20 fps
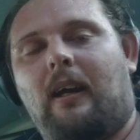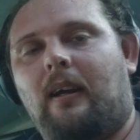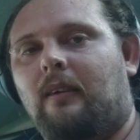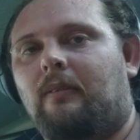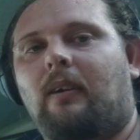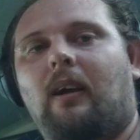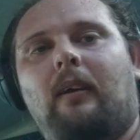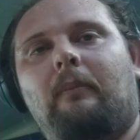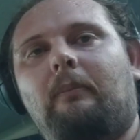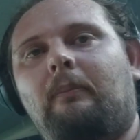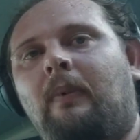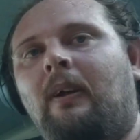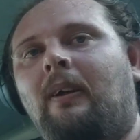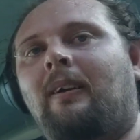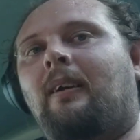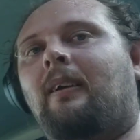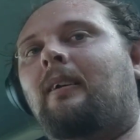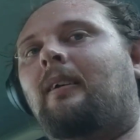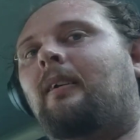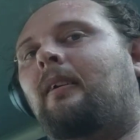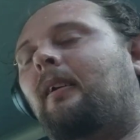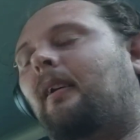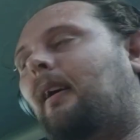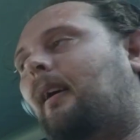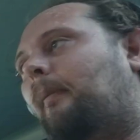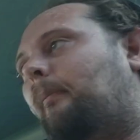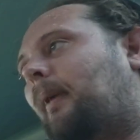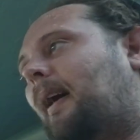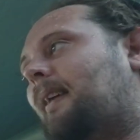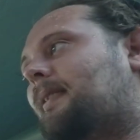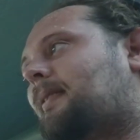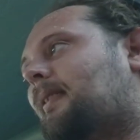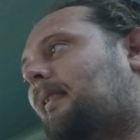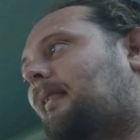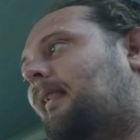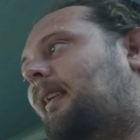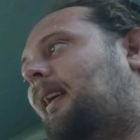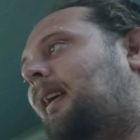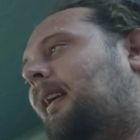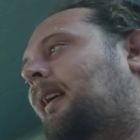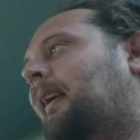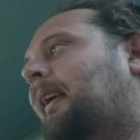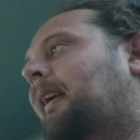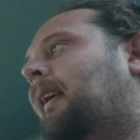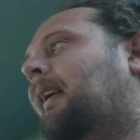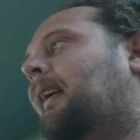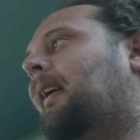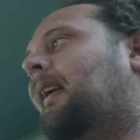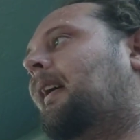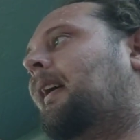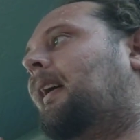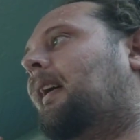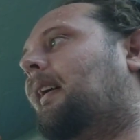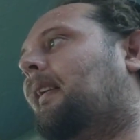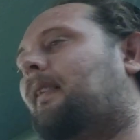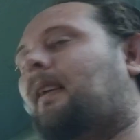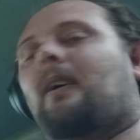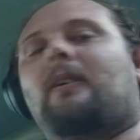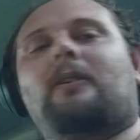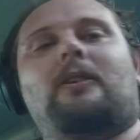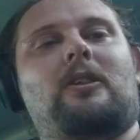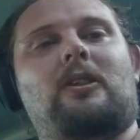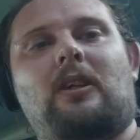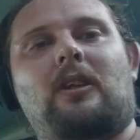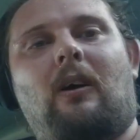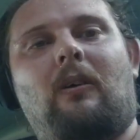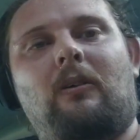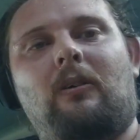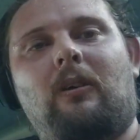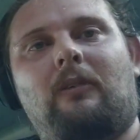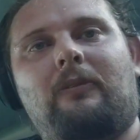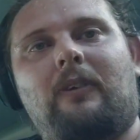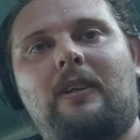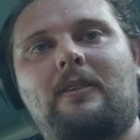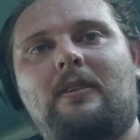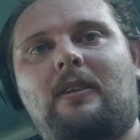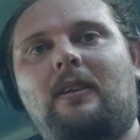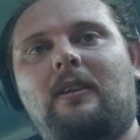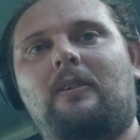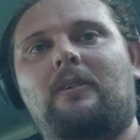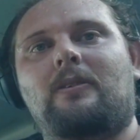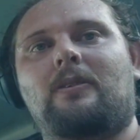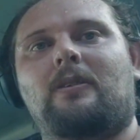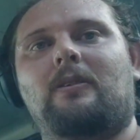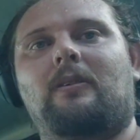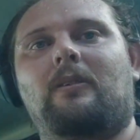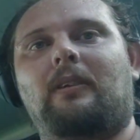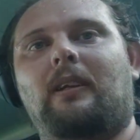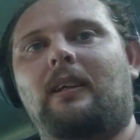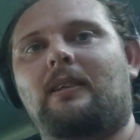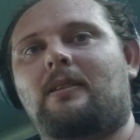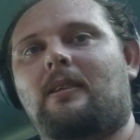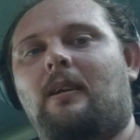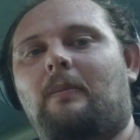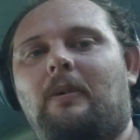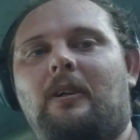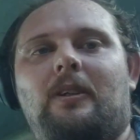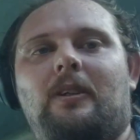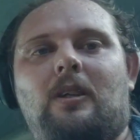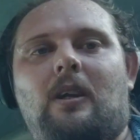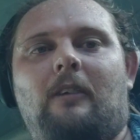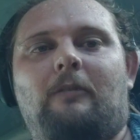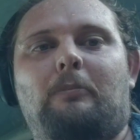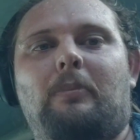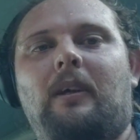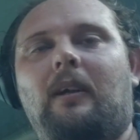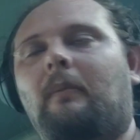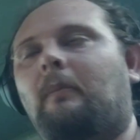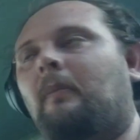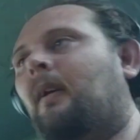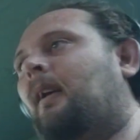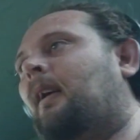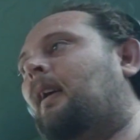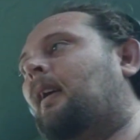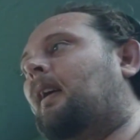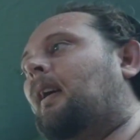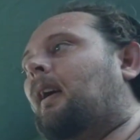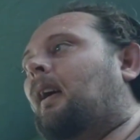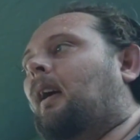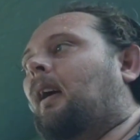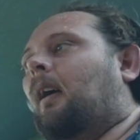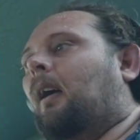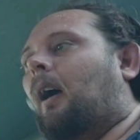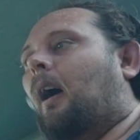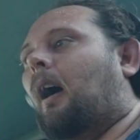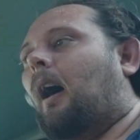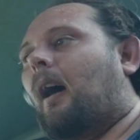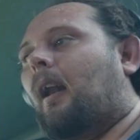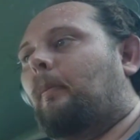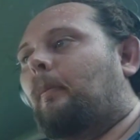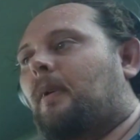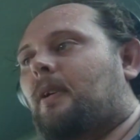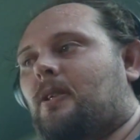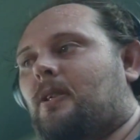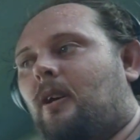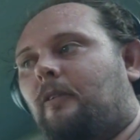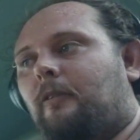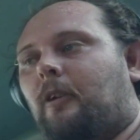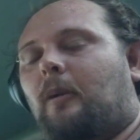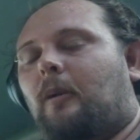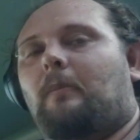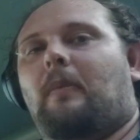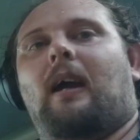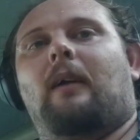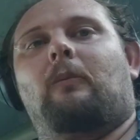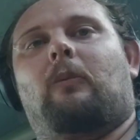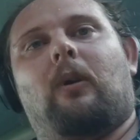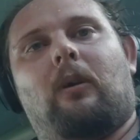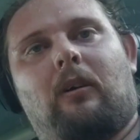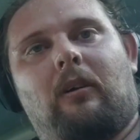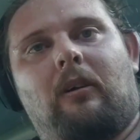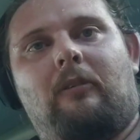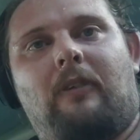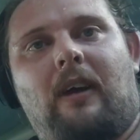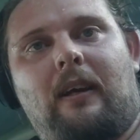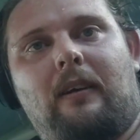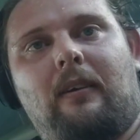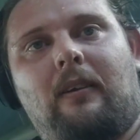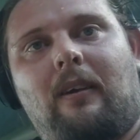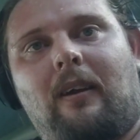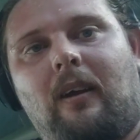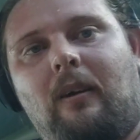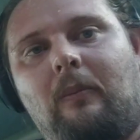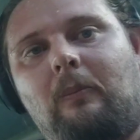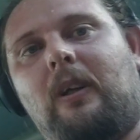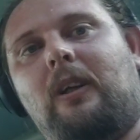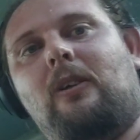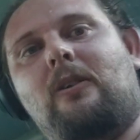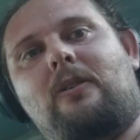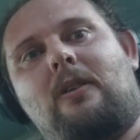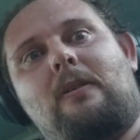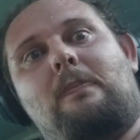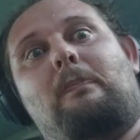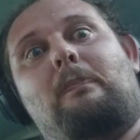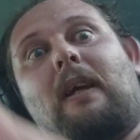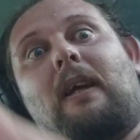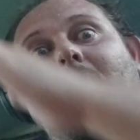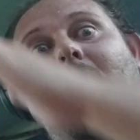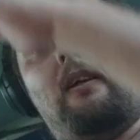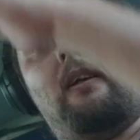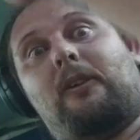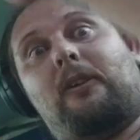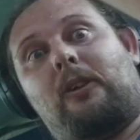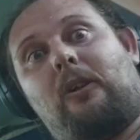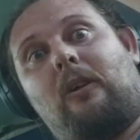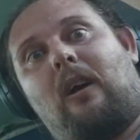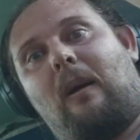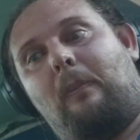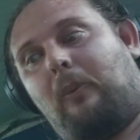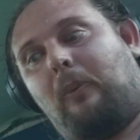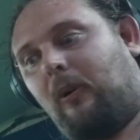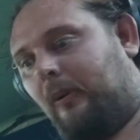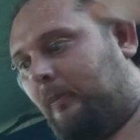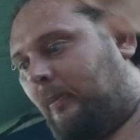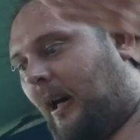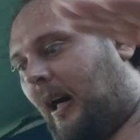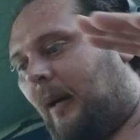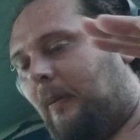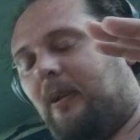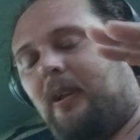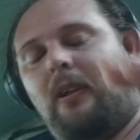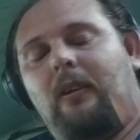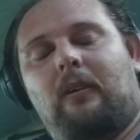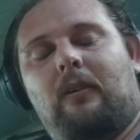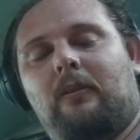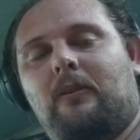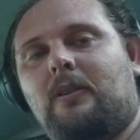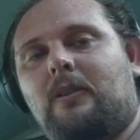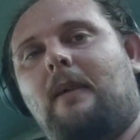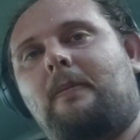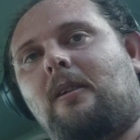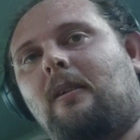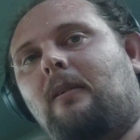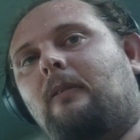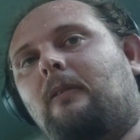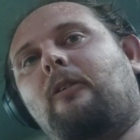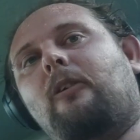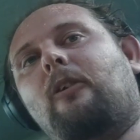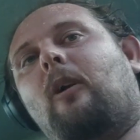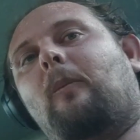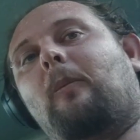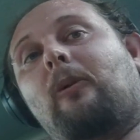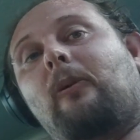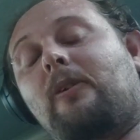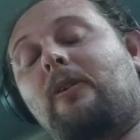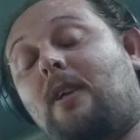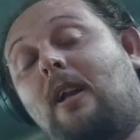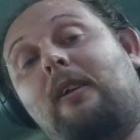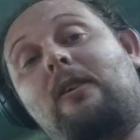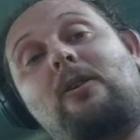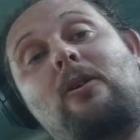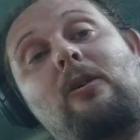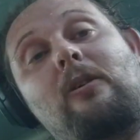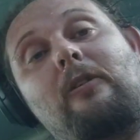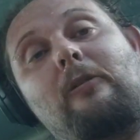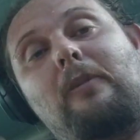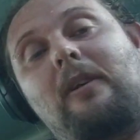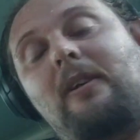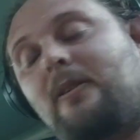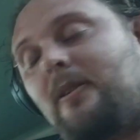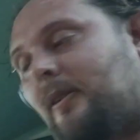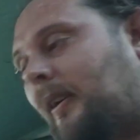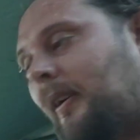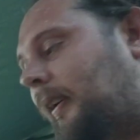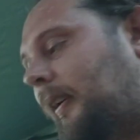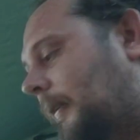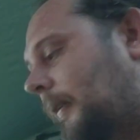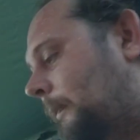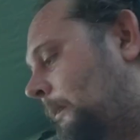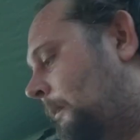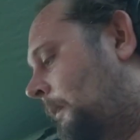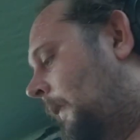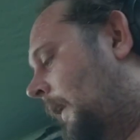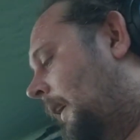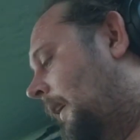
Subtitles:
day event, and basically they were just showing off their skills, doing their celebrity chef bit. And myself and a mate were a vendor there, and we used this big tripod barbecue. It was absolutely phenomenal. There's only 2 of them in Australia,